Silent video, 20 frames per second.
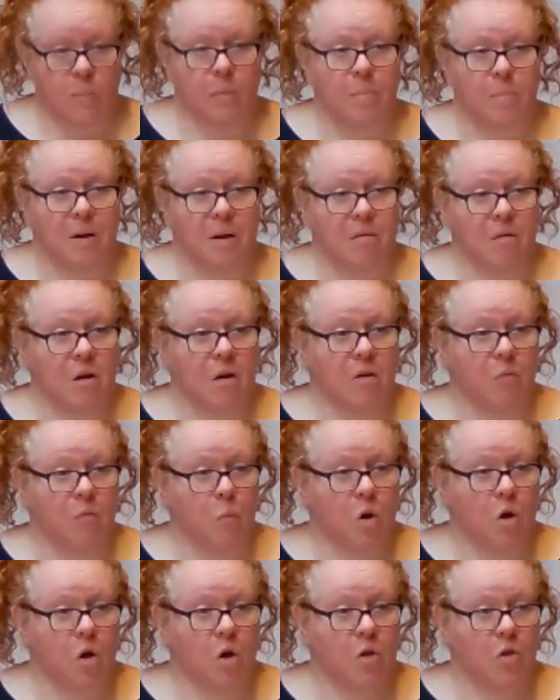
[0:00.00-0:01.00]
up the mirror of
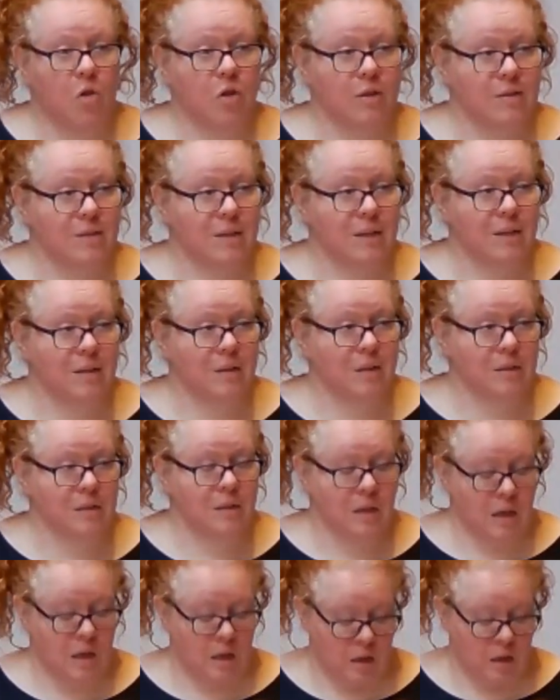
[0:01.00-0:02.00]
worth and
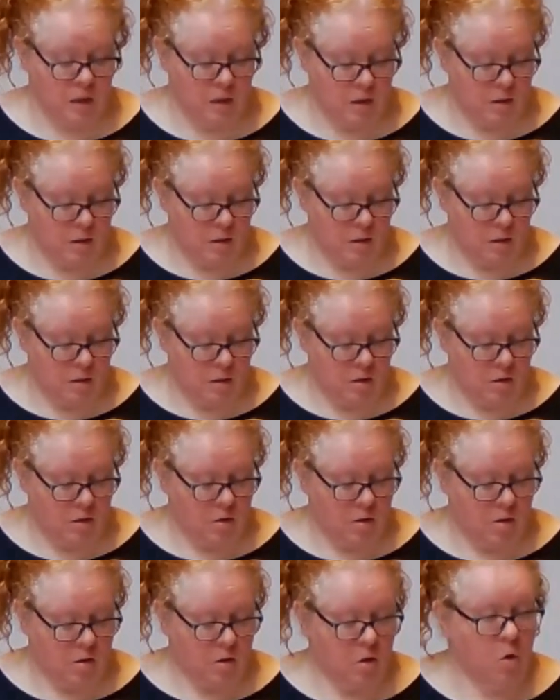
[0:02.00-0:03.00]
dignity,
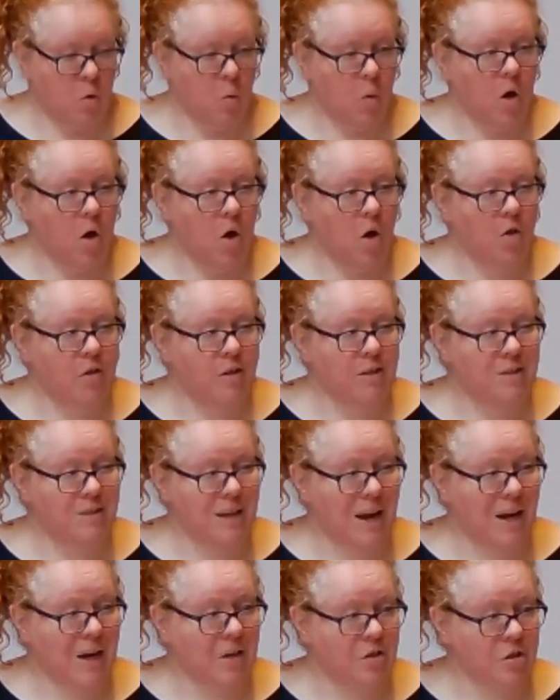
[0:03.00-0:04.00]
who are the
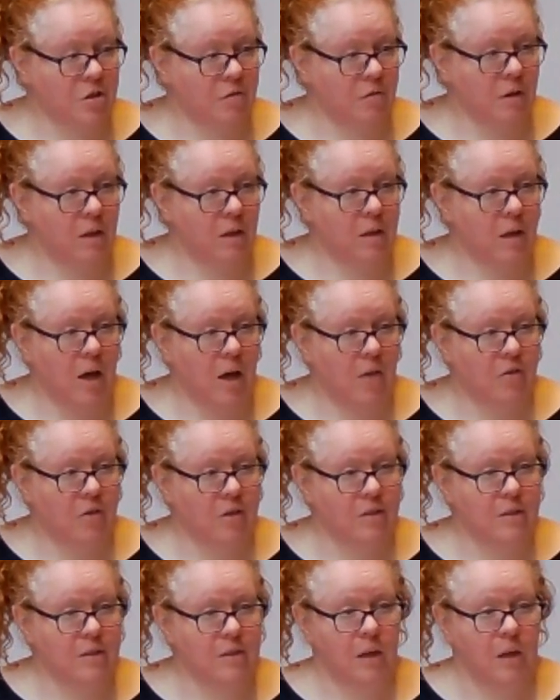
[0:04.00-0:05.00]
sanctuary that
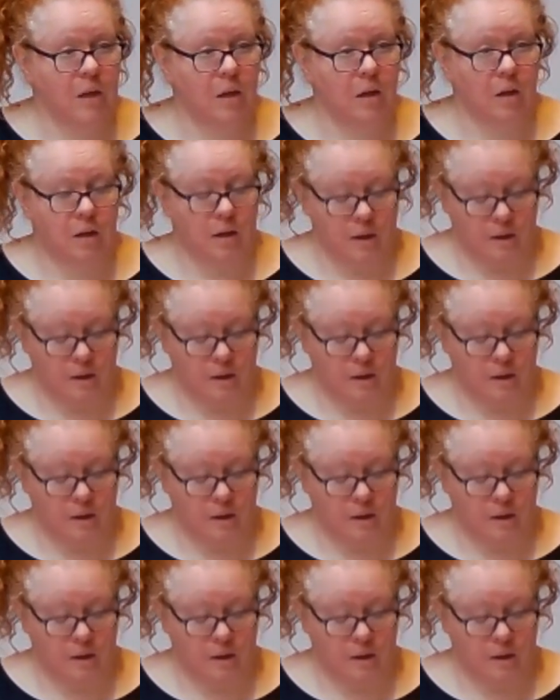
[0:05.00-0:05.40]
others seek.